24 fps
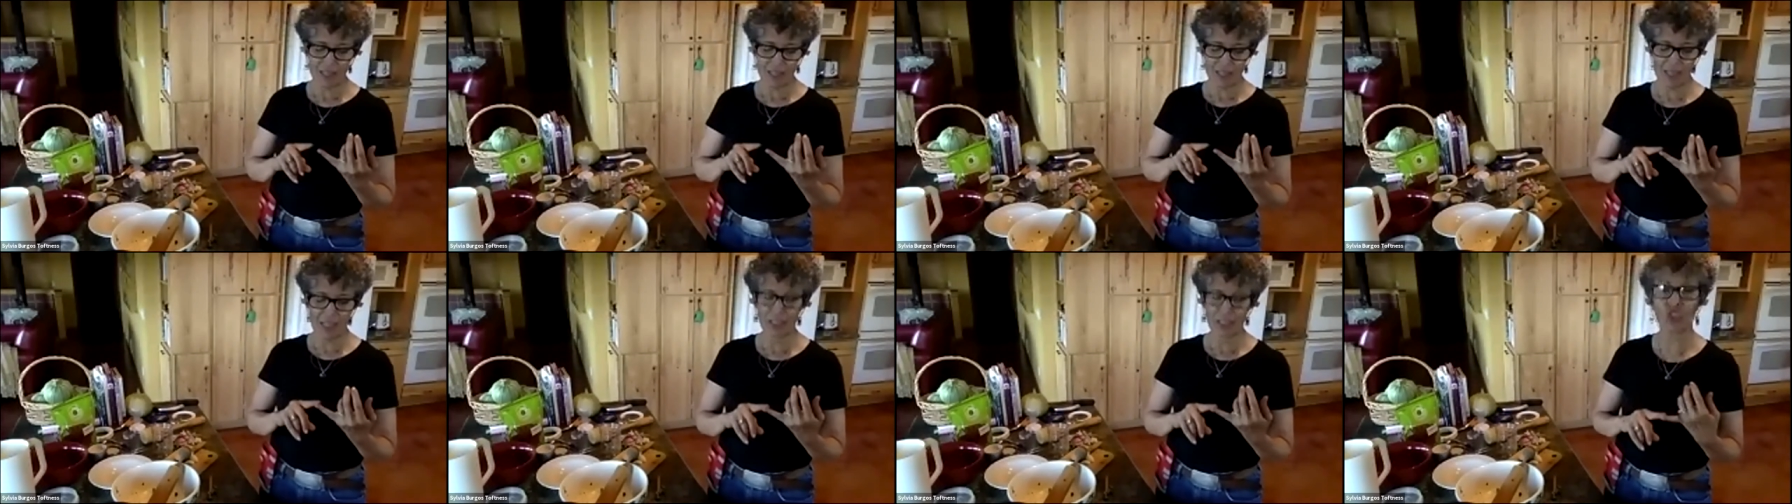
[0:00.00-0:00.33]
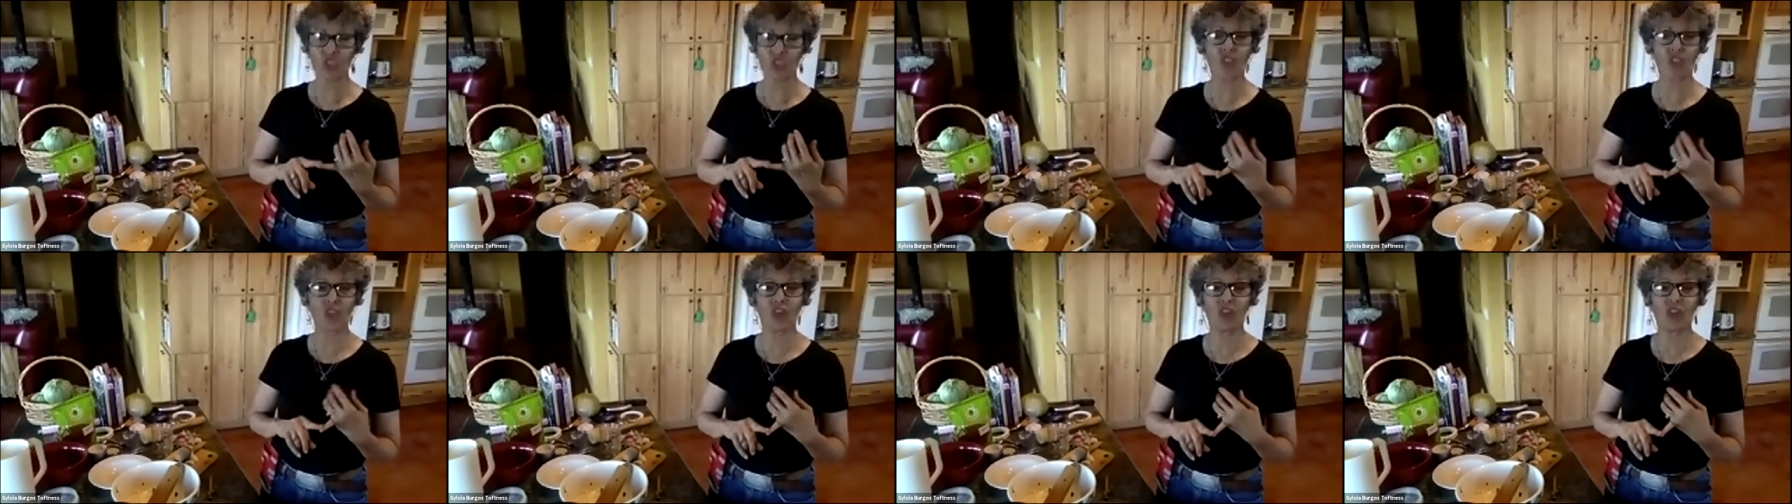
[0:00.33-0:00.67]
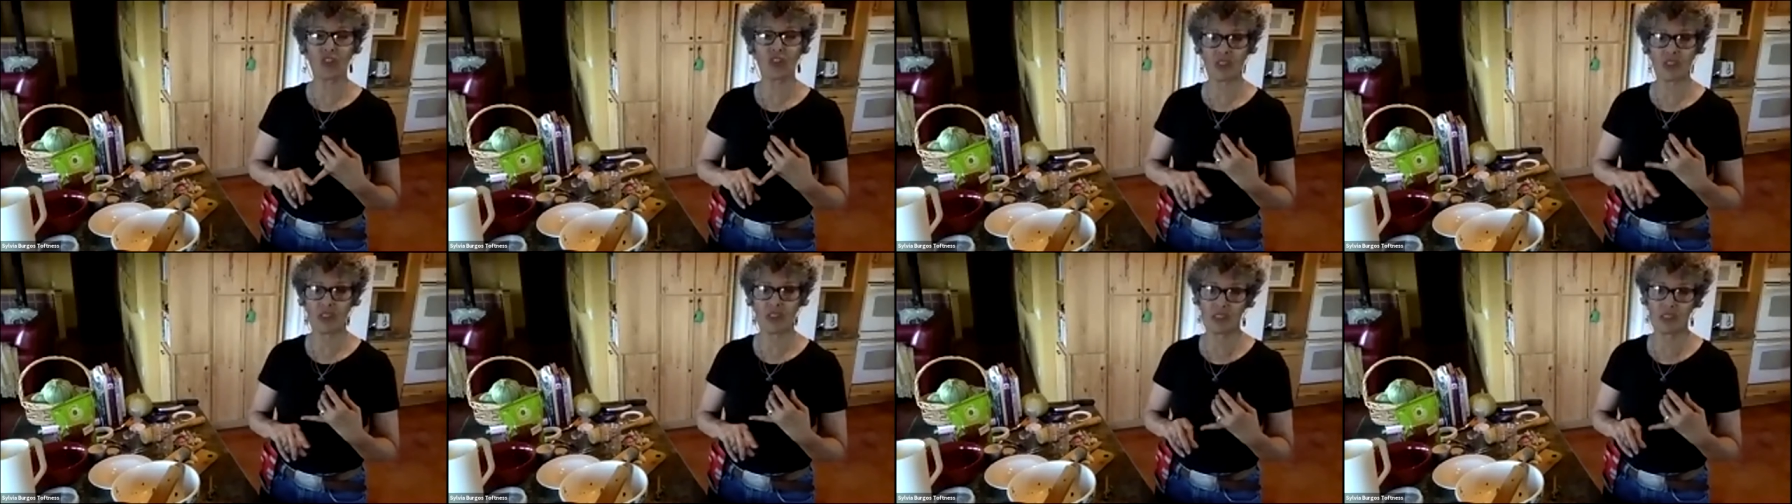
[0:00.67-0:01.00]
a
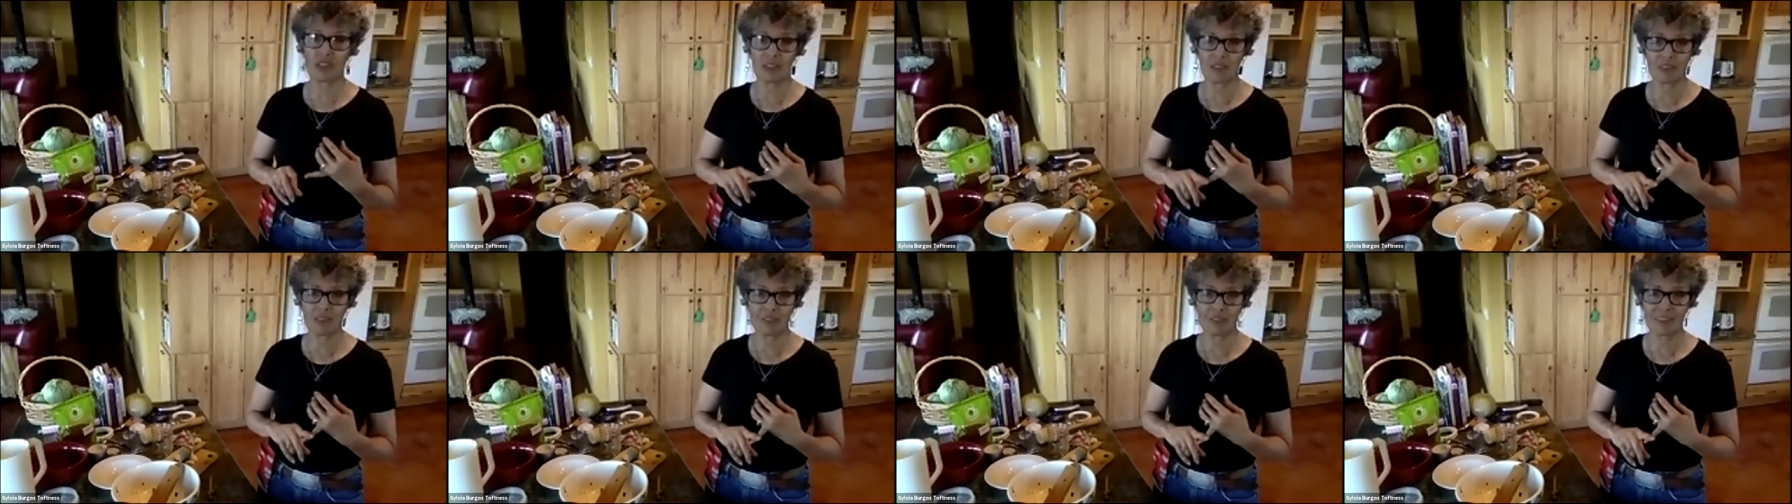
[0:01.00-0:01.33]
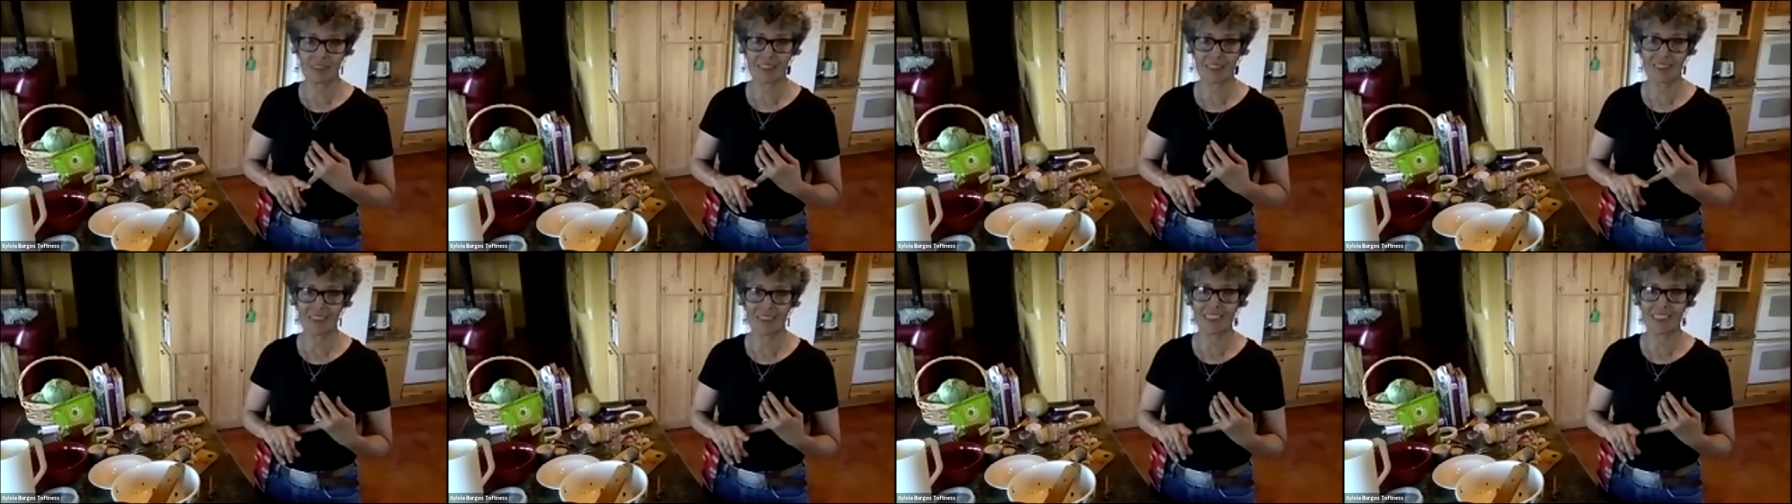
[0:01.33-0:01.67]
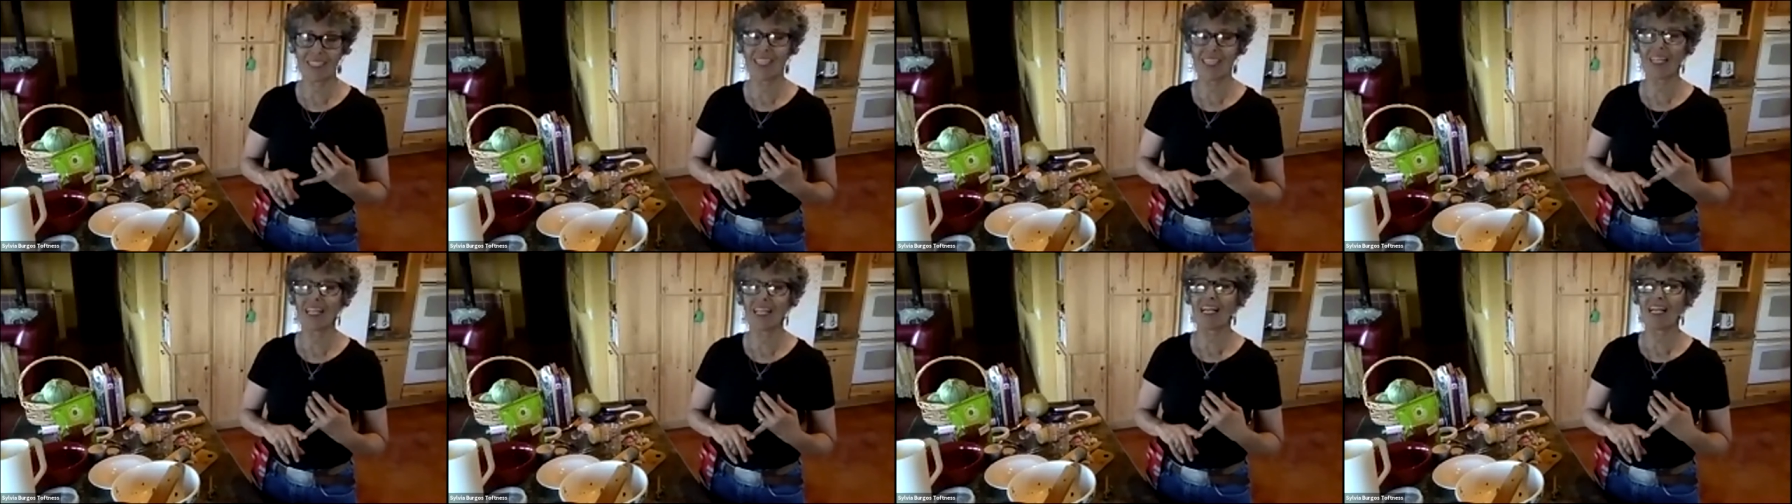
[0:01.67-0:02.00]
starter,
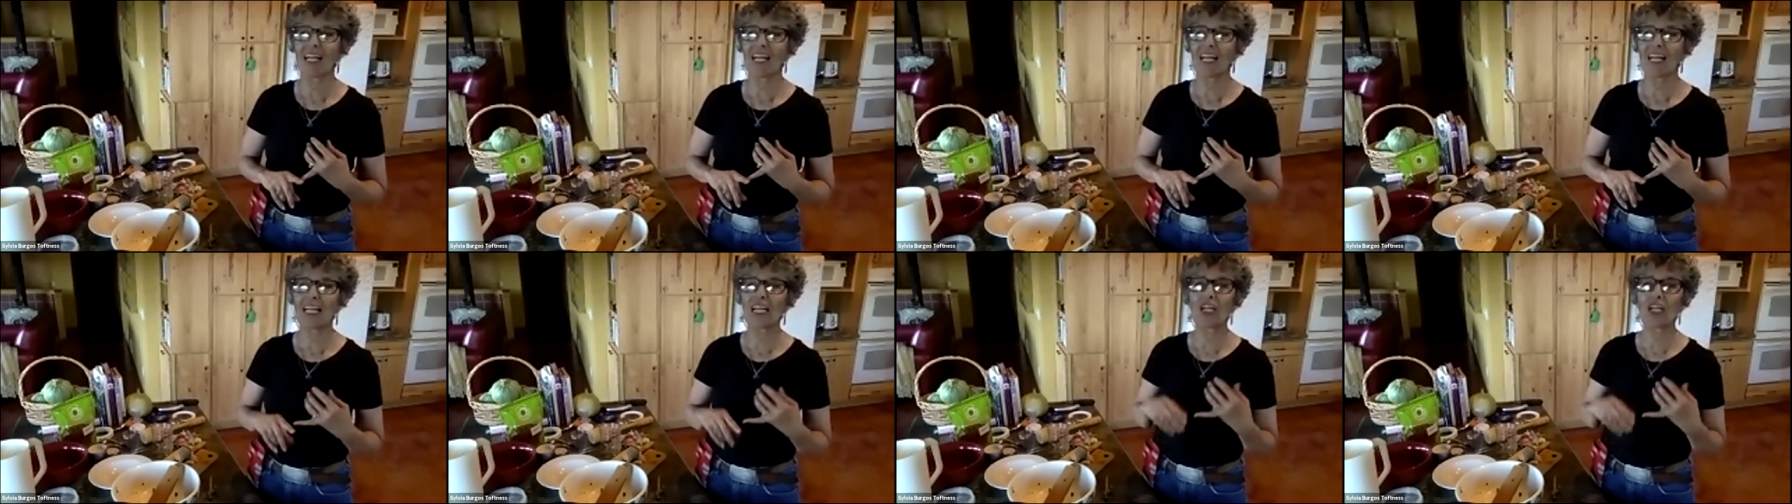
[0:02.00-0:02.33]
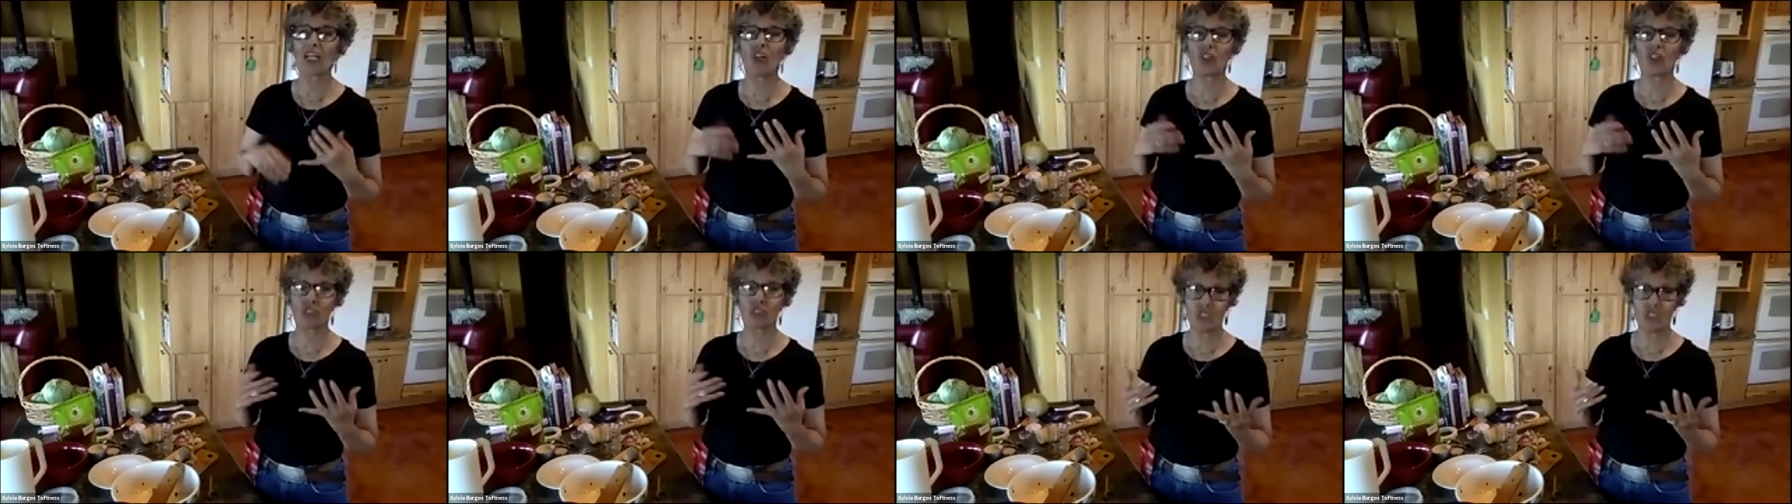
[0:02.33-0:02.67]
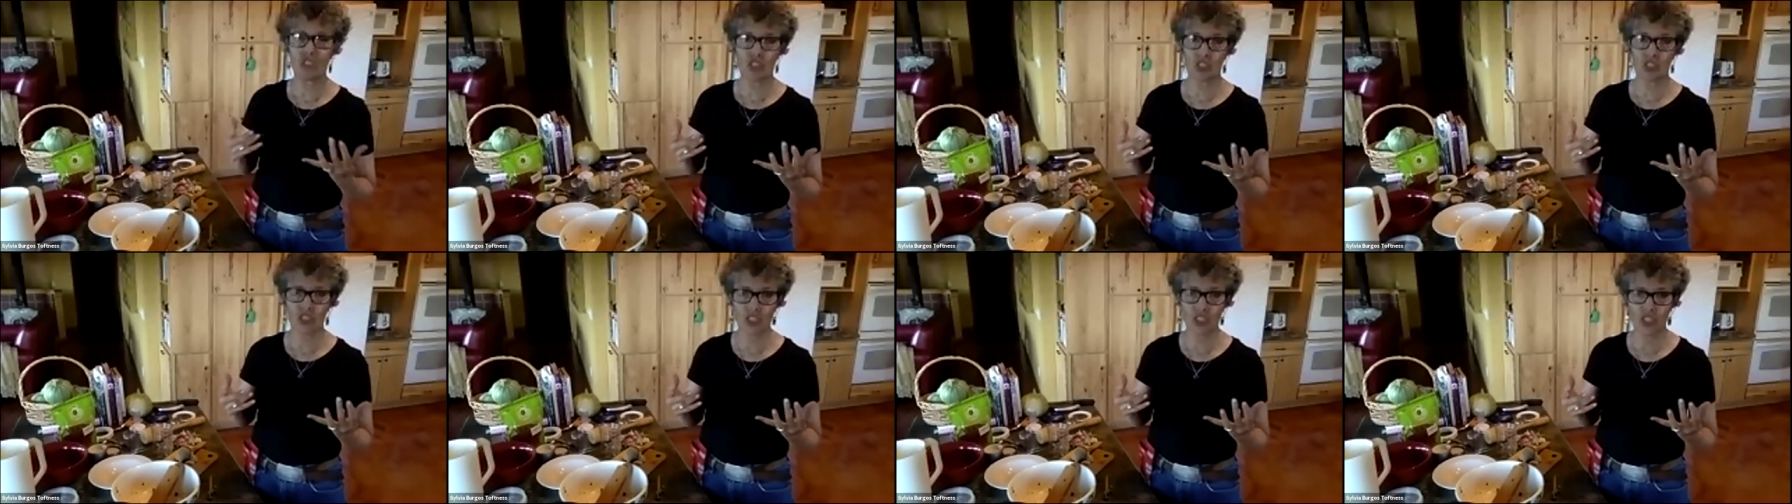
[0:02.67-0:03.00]
a
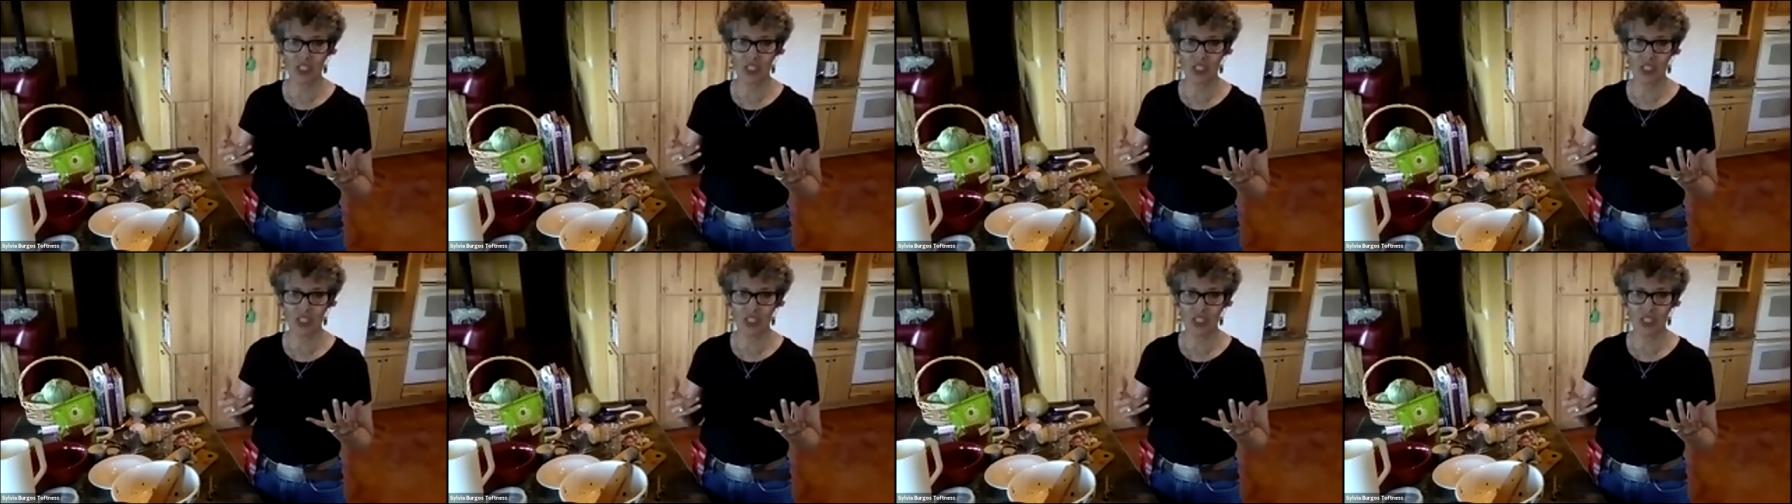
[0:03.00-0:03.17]
culture.